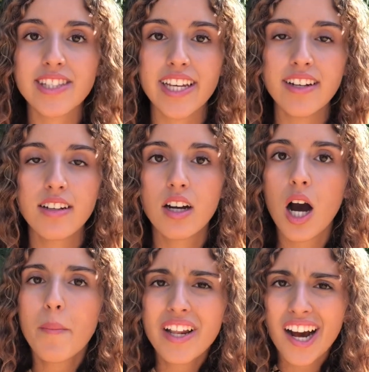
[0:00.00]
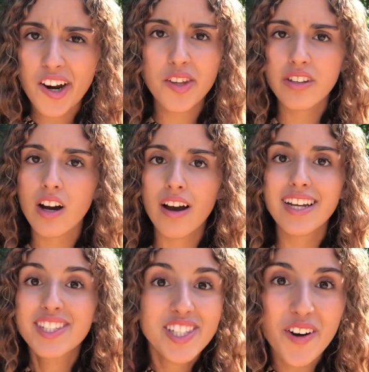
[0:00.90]
It, I mean, how do you not?
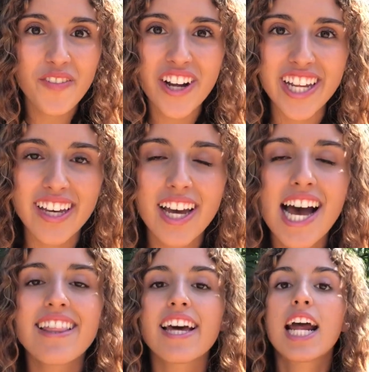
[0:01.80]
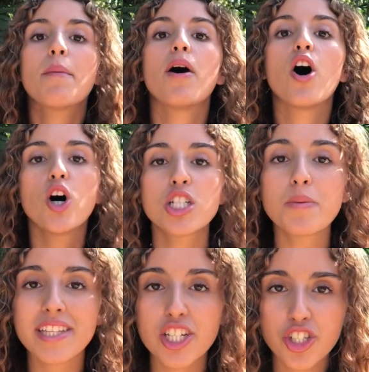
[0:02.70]
It's so funny that I am
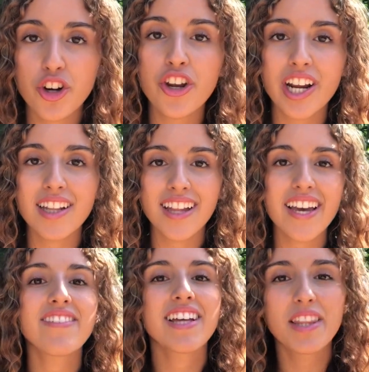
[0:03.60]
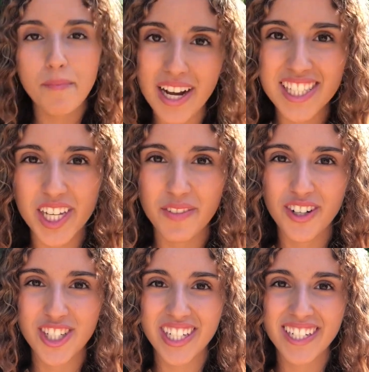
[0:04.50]
100% sure you're gonna like the Mexican
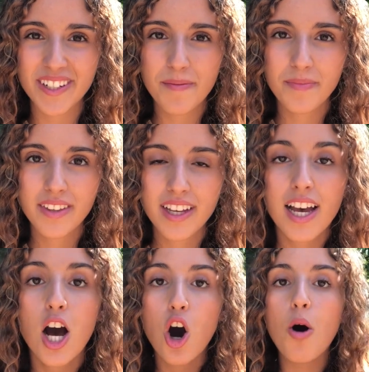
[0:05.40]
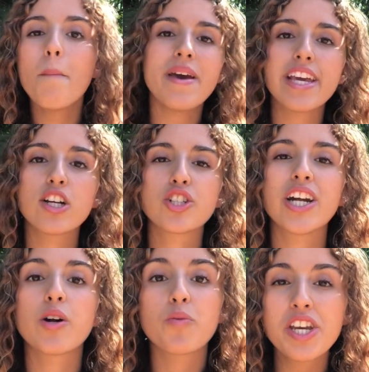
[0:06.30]
version. Home bakers try
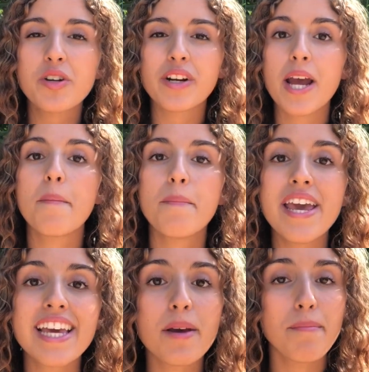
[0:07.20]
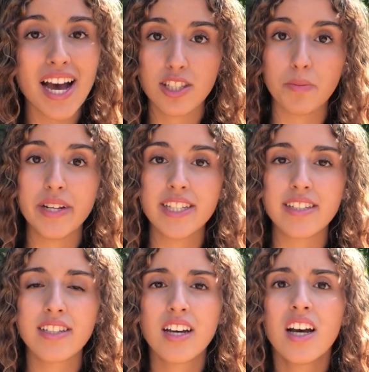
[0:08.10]
to recreate baking
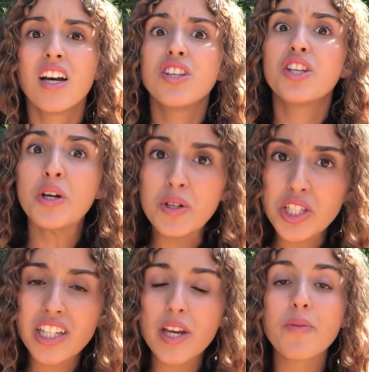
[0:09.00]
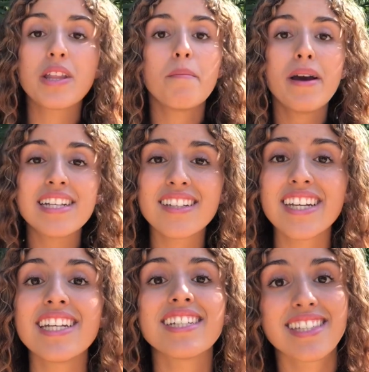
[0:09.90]
masterpieces, usually with
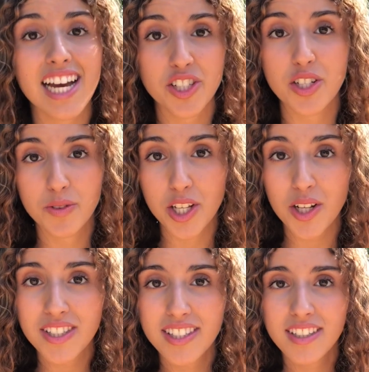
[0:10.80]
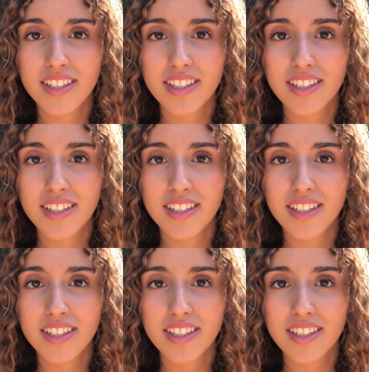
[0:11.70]
amazingly disastrous results.